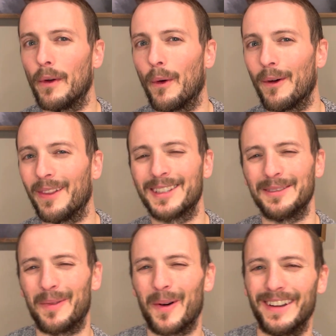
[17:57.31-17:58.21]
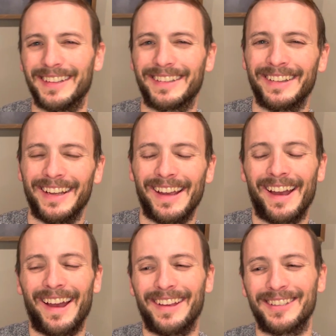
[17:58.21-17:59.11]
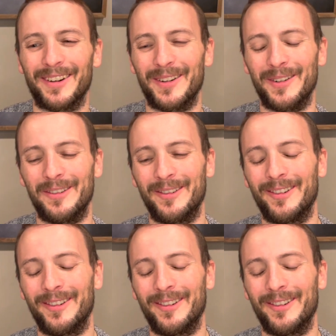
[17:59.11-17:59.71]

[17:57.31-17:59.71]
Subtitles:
or less important. So,